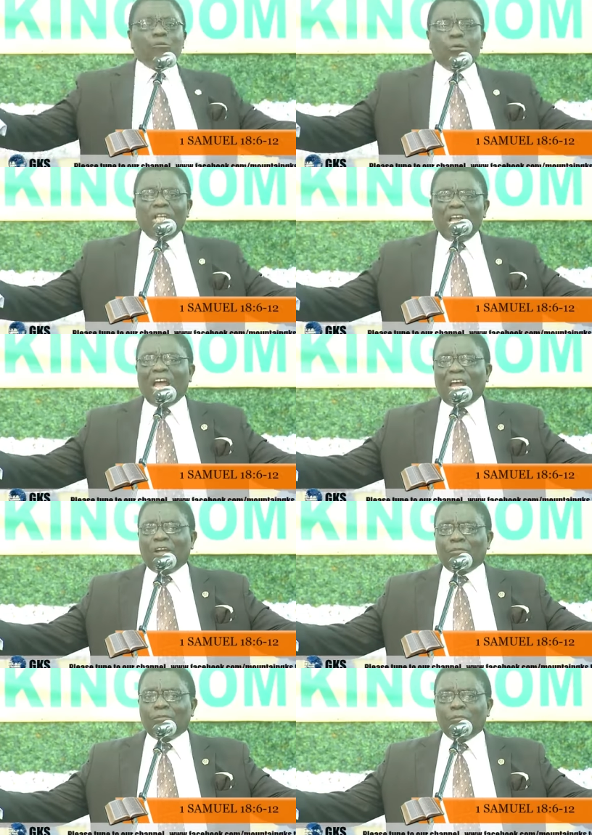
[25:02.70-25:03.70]
else will he
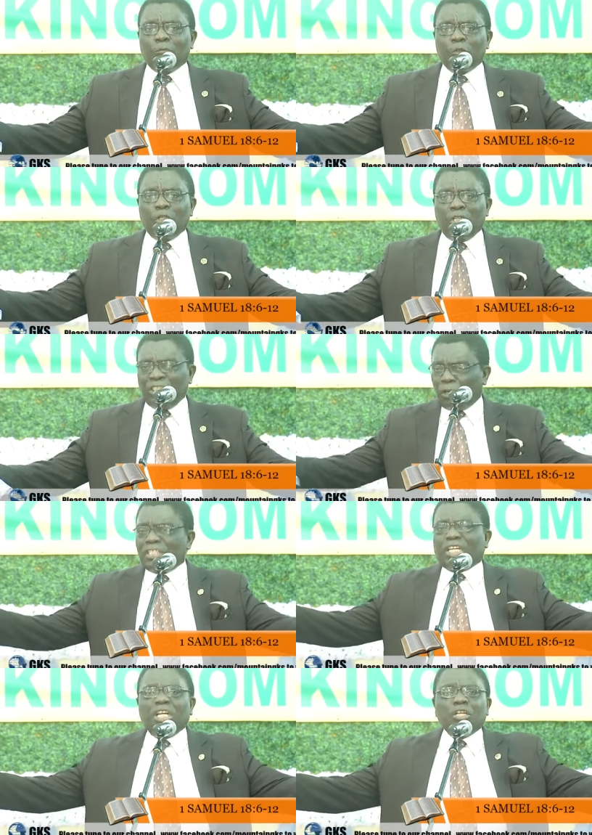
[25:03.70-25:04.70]
have?
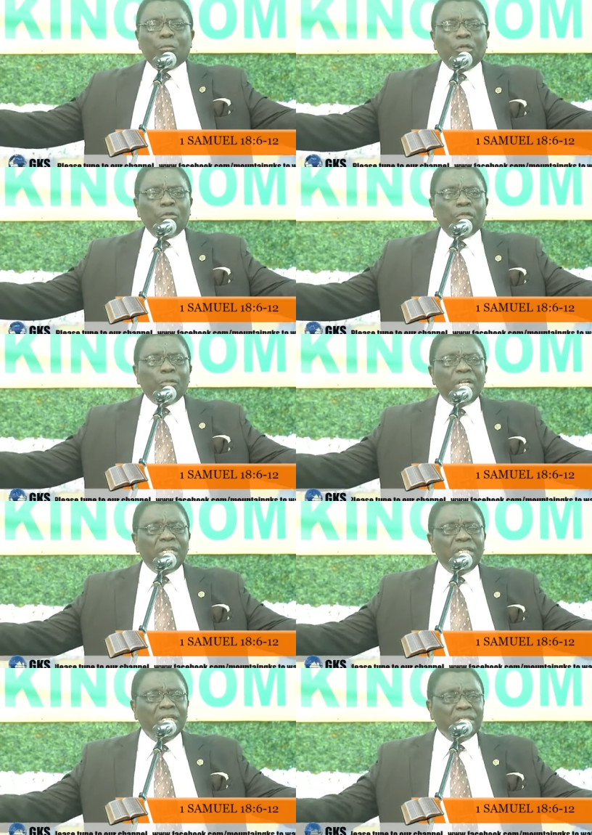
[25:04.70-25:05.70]
Just the kingdom alone remaining.